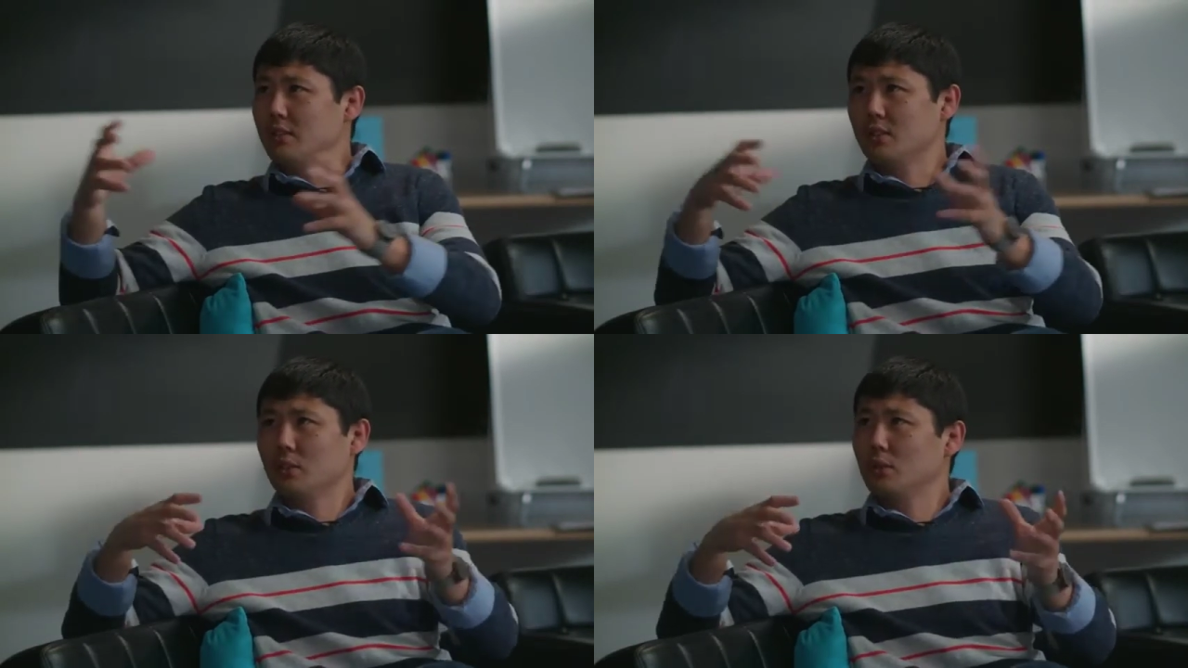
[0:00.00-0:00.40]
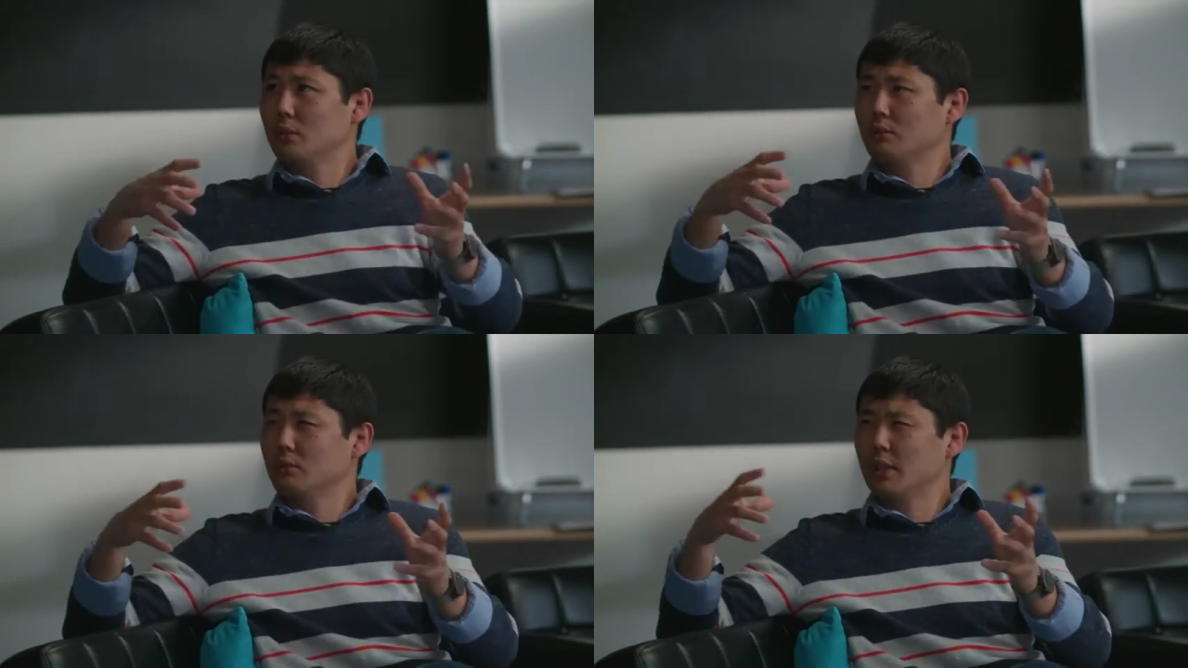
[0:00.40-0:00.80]
0 to
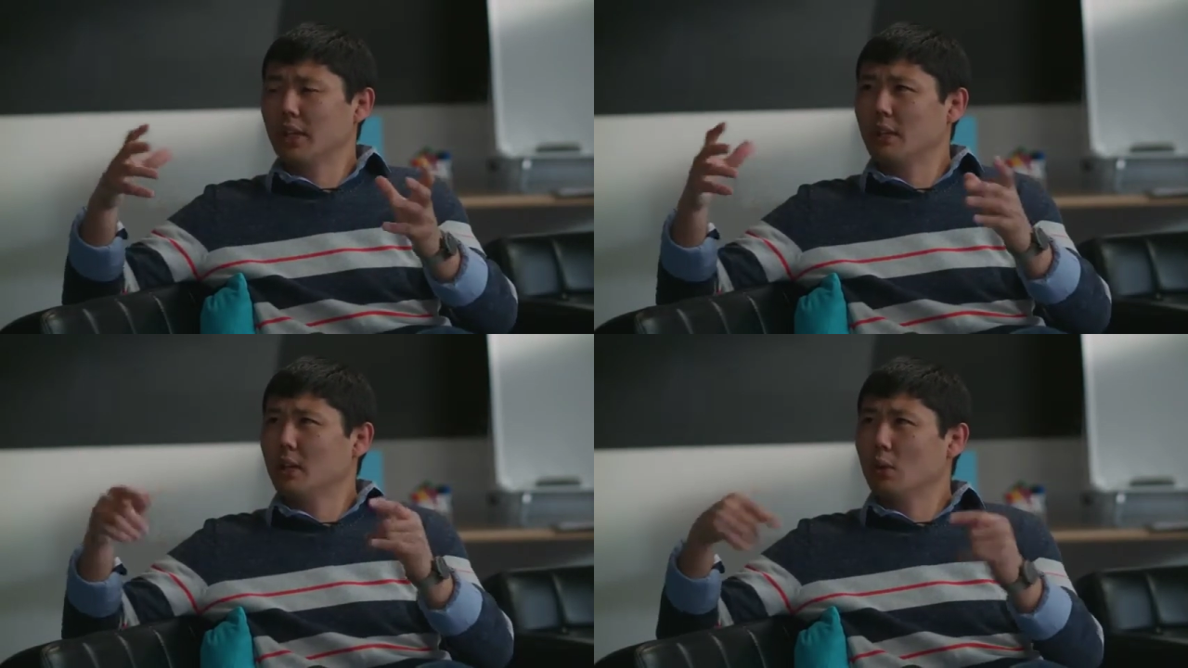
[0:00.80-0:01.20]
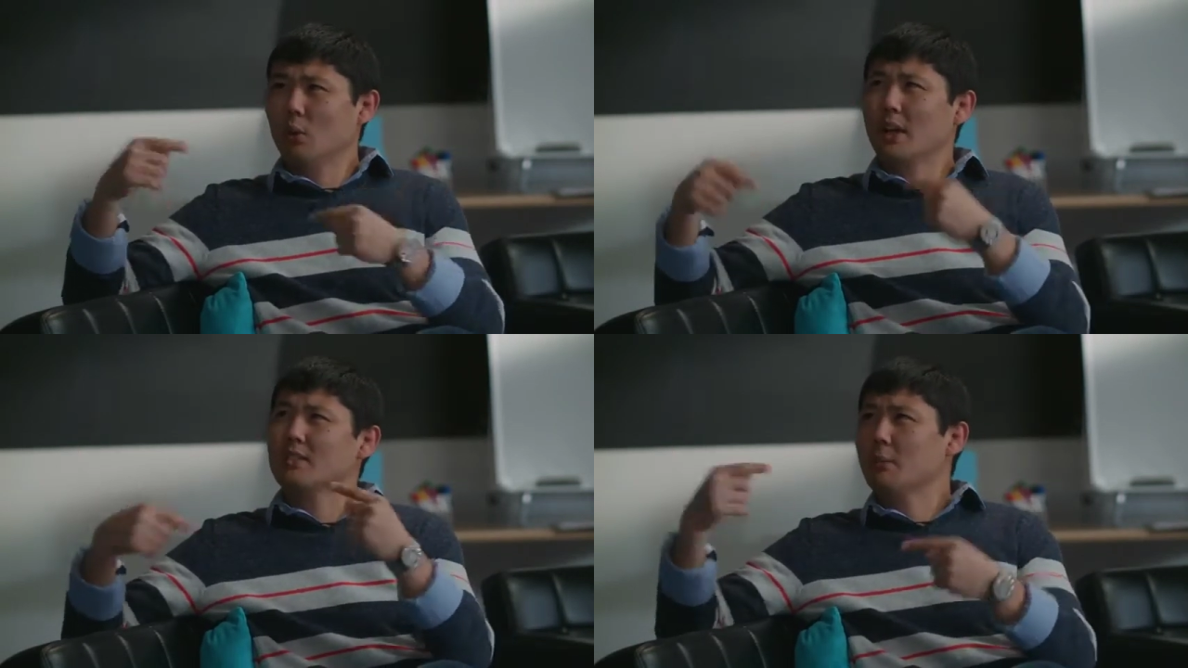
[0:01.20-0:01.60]
10?
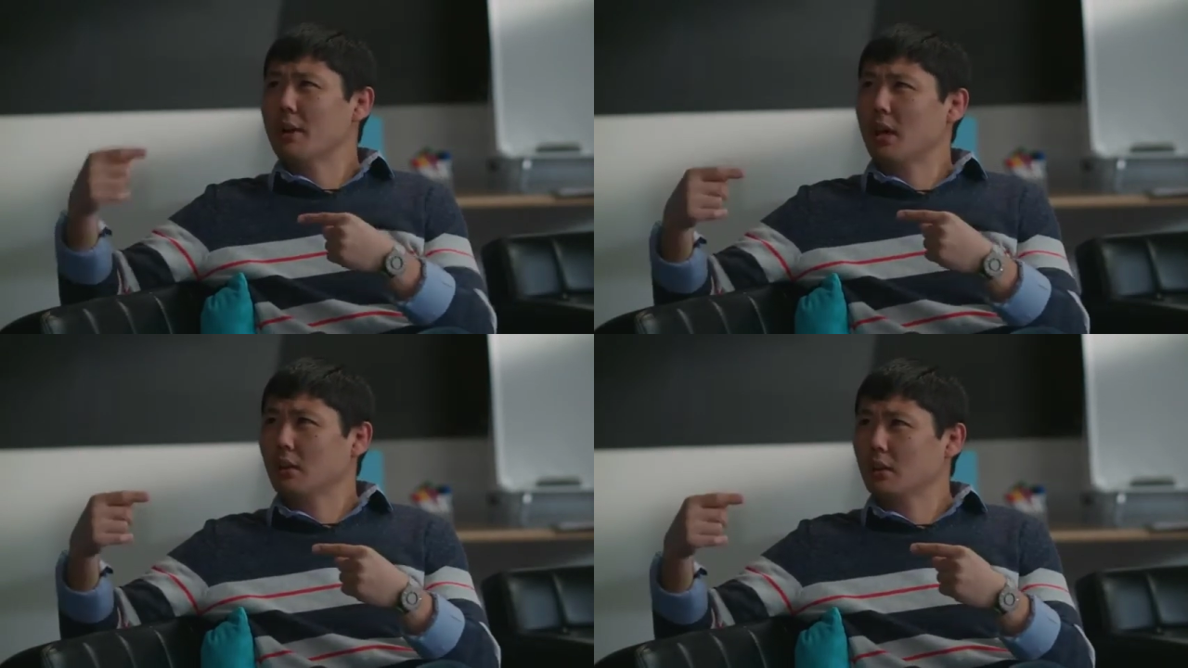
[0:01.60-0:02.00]
Why does that matter?